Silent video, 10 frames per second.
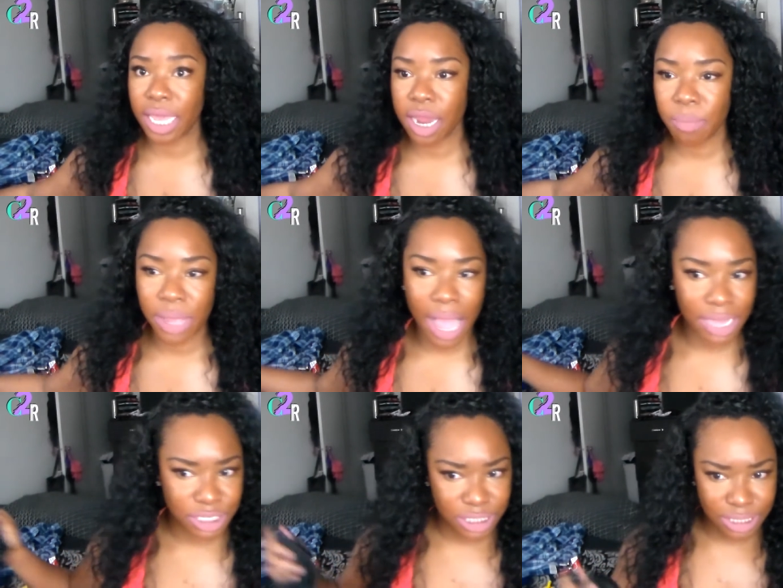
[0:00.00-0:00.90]
care, but
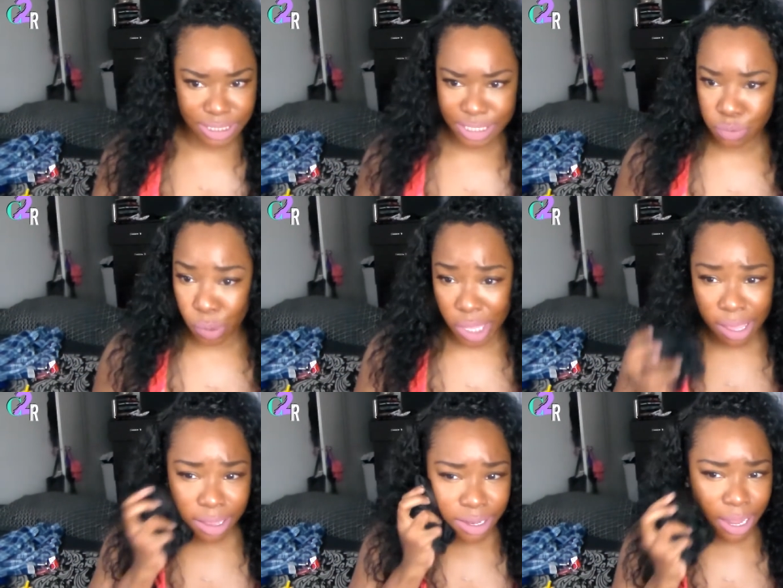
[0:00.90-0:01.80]
I just, this
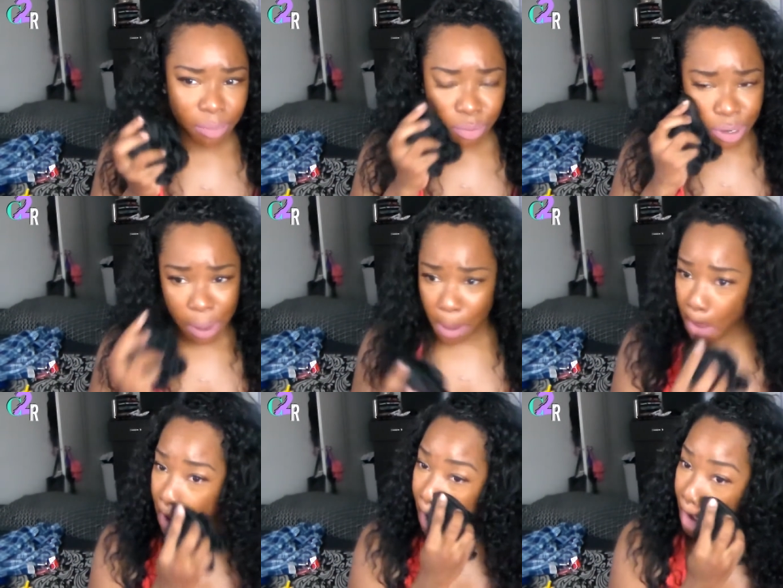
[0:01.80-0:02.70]
wig, like, bruh,
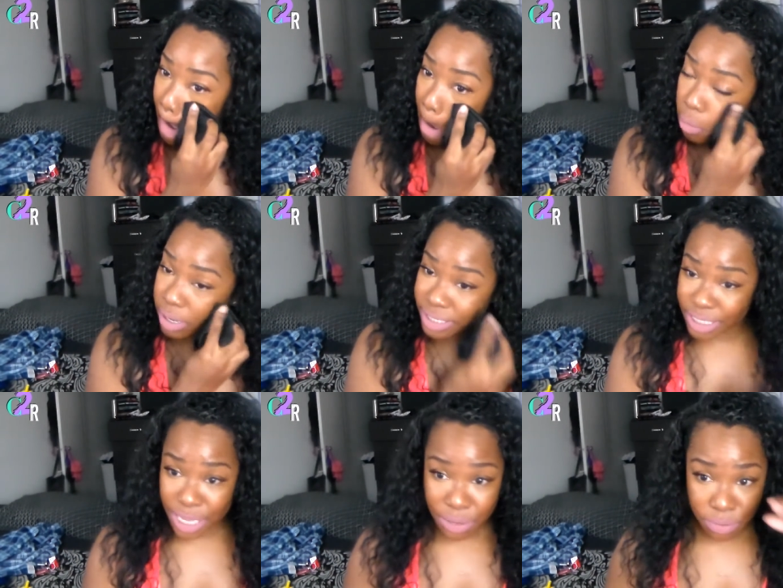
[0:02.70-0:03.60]
when I
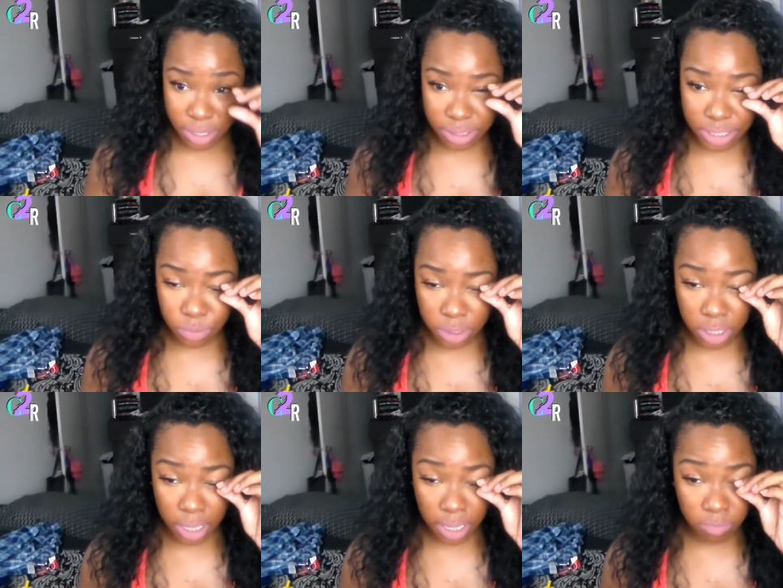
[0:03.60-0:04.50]
tell you that this
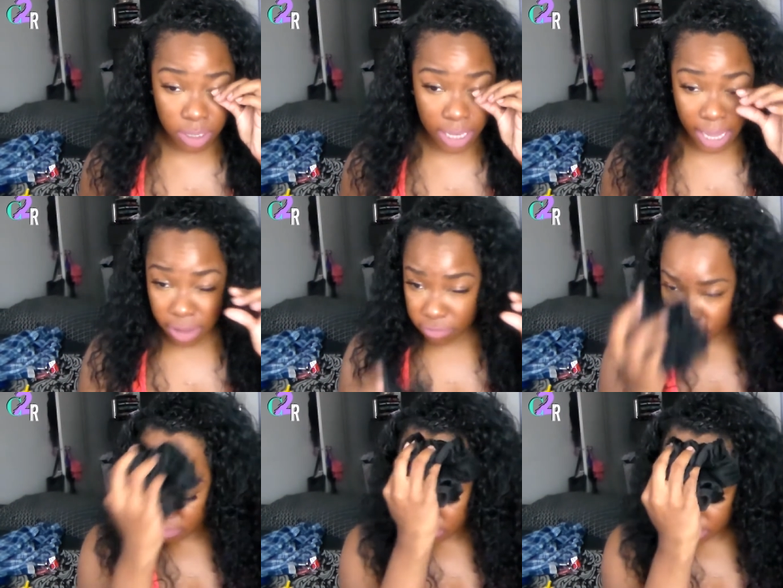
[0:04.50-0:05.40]
wig gave me
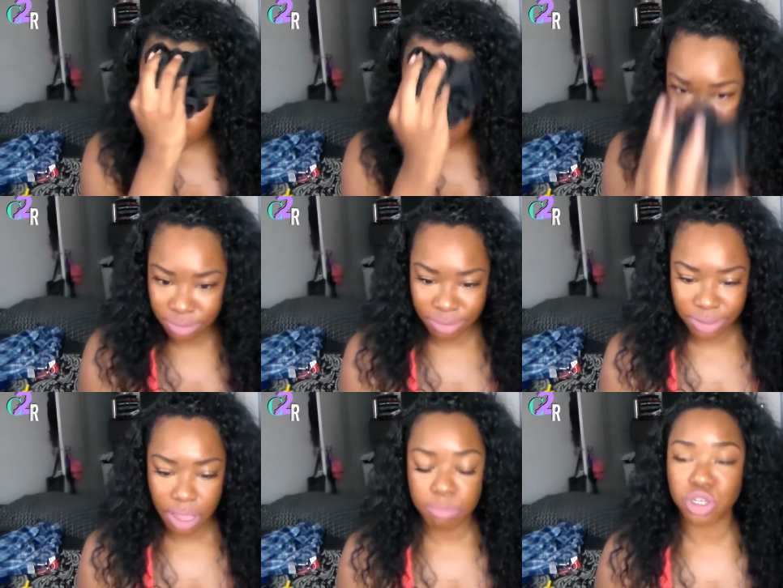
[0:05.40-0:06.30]
life.
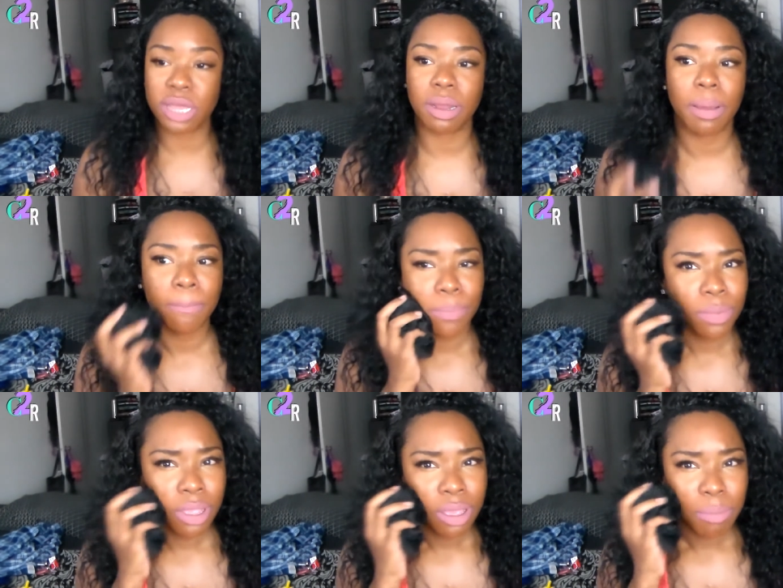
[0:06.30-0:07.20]
I'm trying to
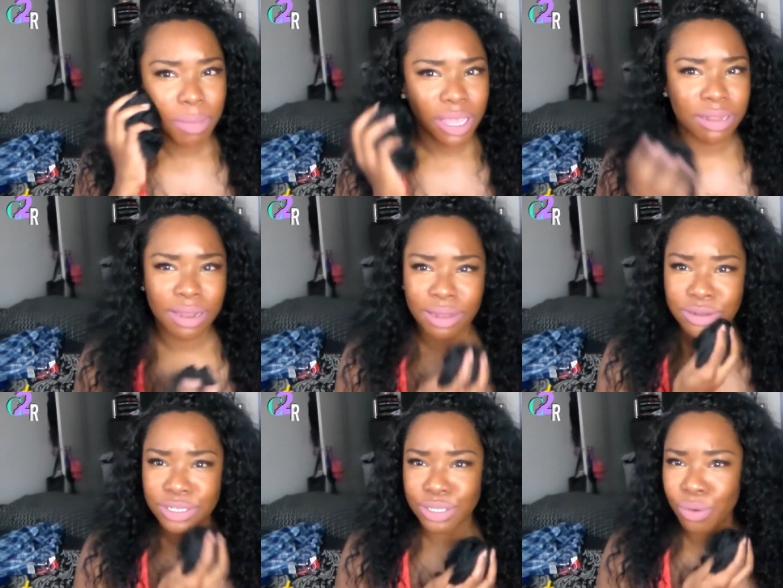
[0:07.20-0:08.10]
make it
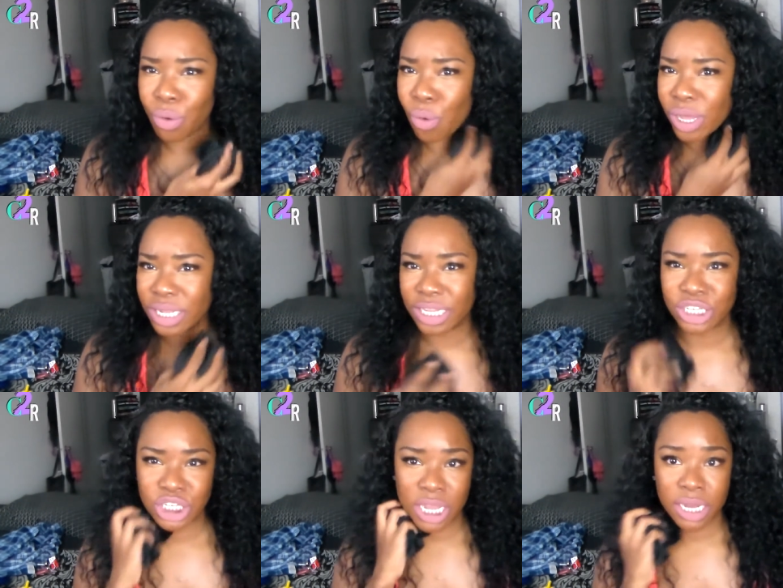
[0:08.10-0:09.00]
not look so oily
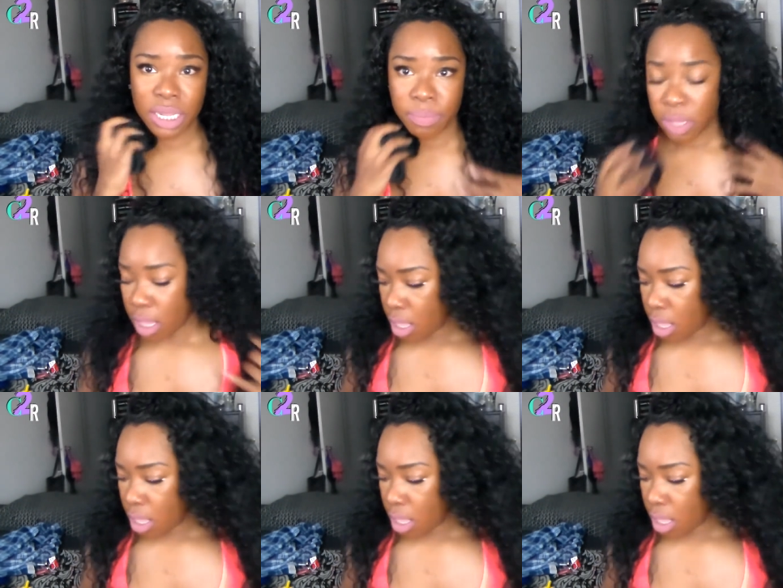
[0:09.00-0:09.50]
and shiny